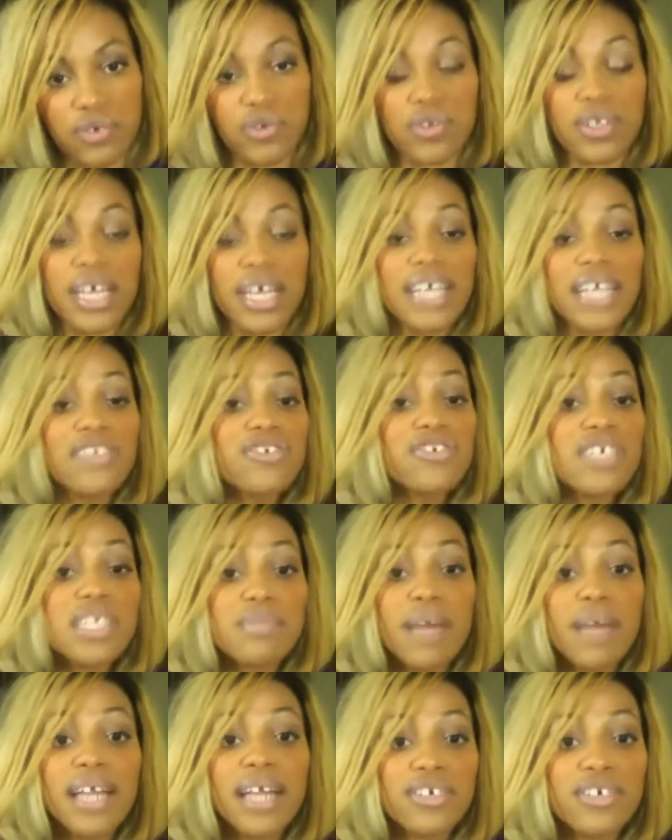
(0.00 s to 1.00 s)
So that's just
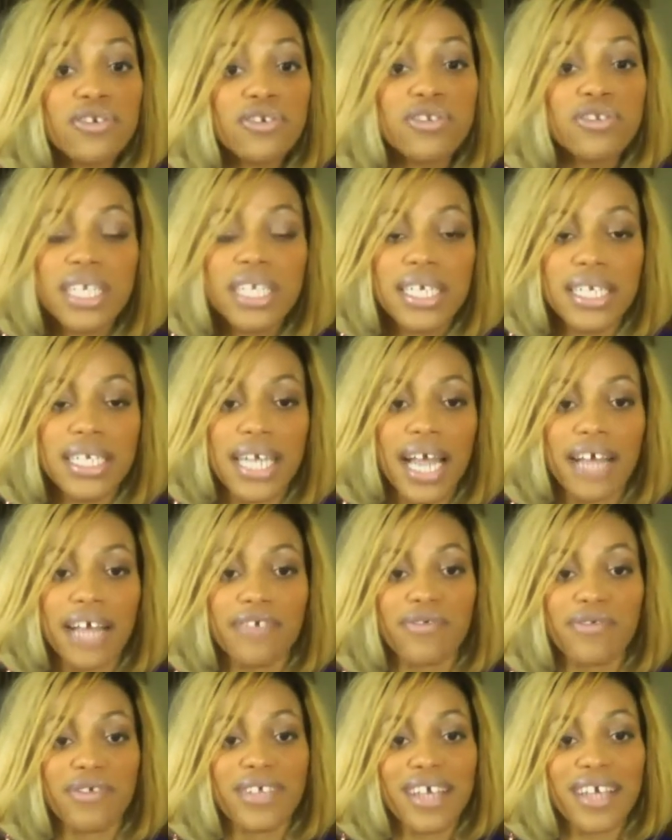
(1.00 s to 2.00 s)
my little knick-knack
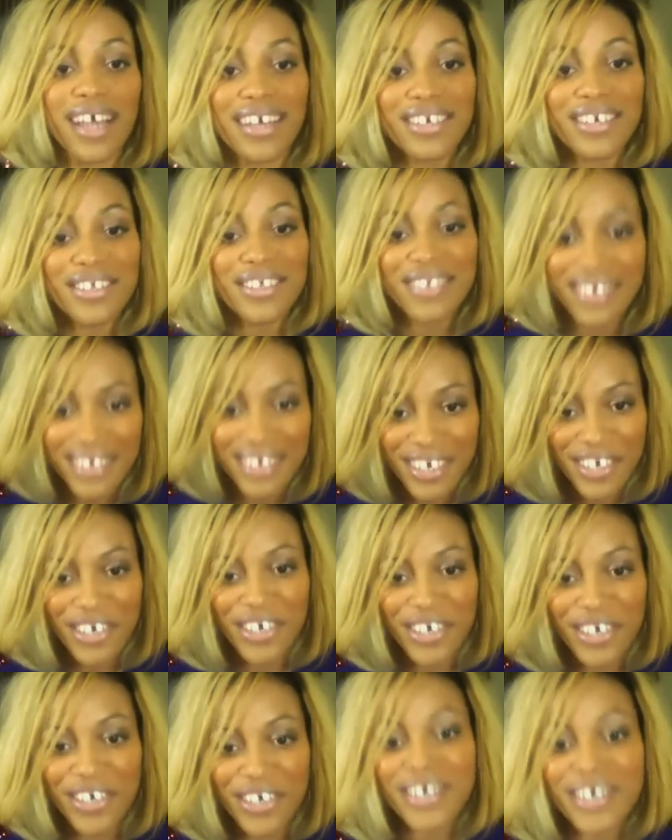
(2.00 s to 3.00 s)
for the end of the
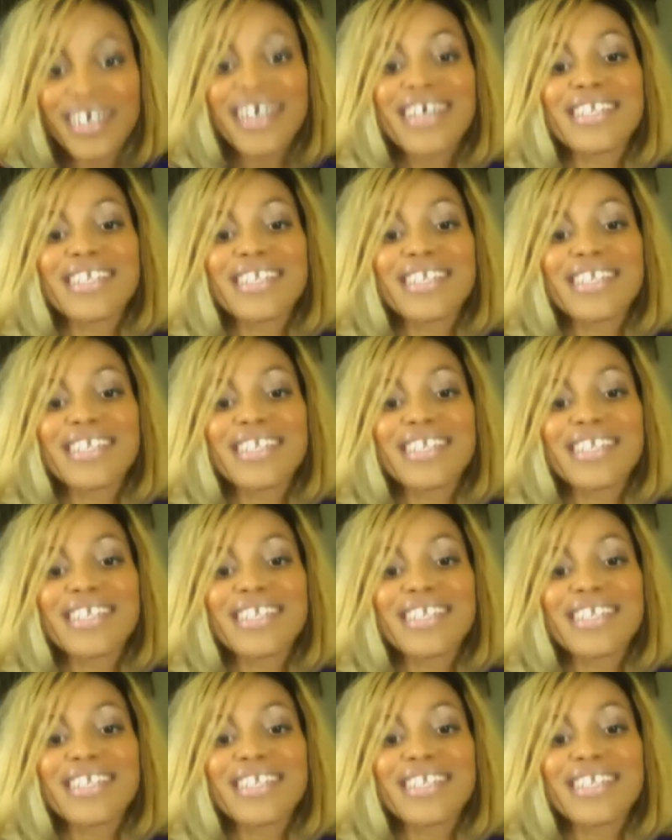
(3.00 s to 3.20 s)
year,